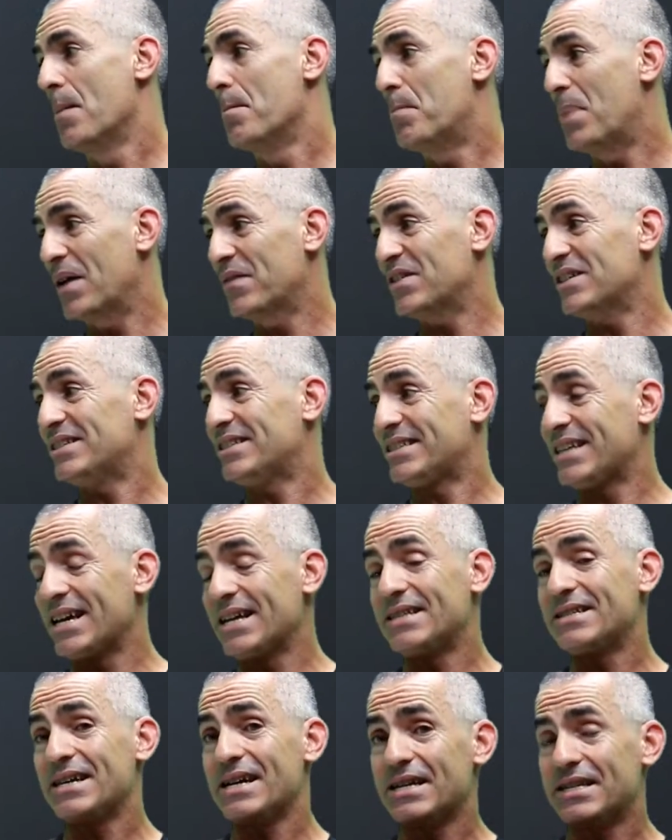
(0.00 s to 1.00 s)
But if the
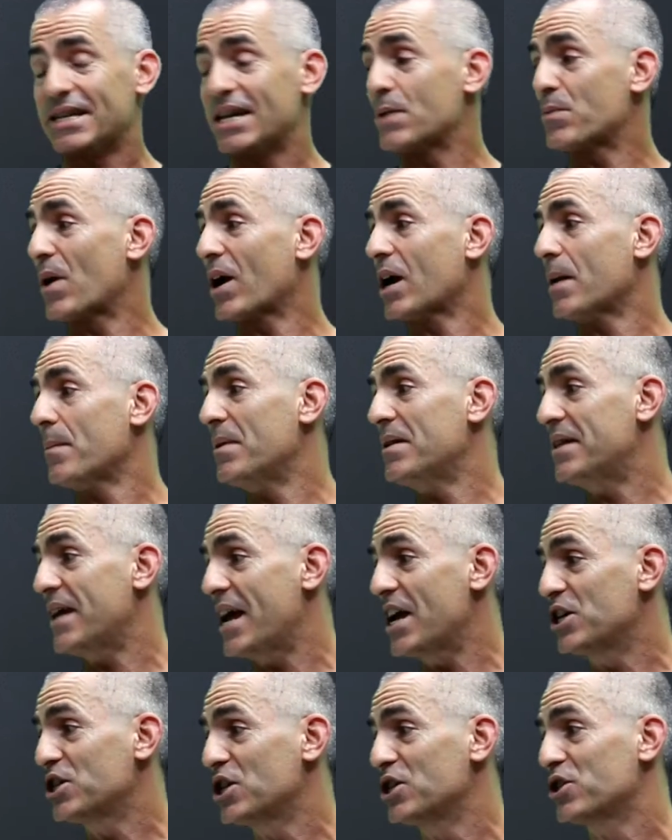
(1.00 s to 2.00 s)
CTT
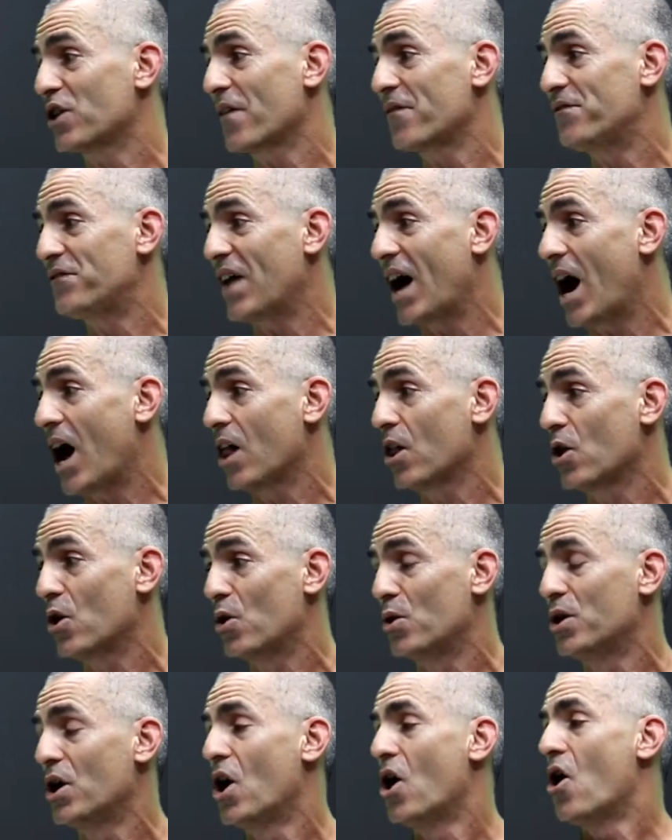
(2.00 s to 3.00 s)
recommendations are
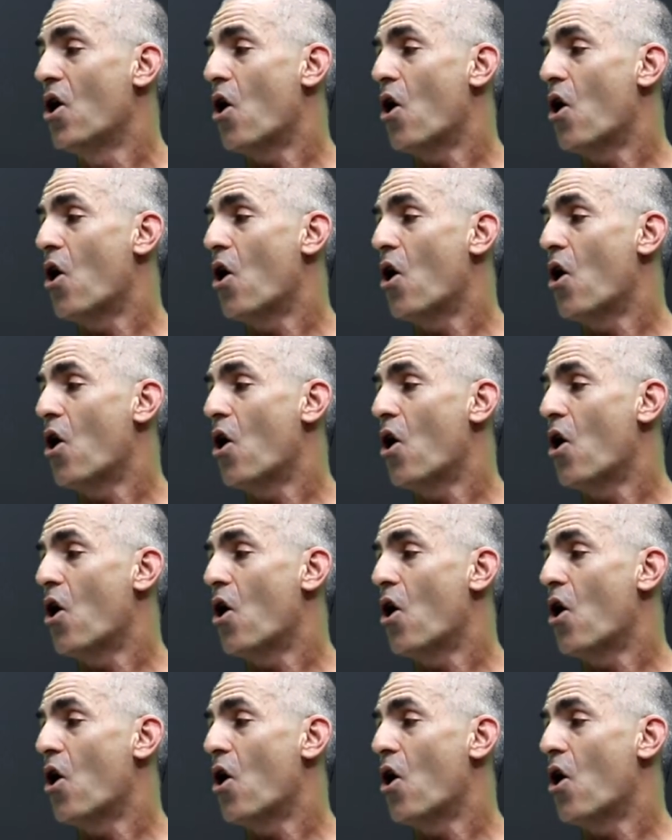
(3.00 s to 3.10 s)
followed,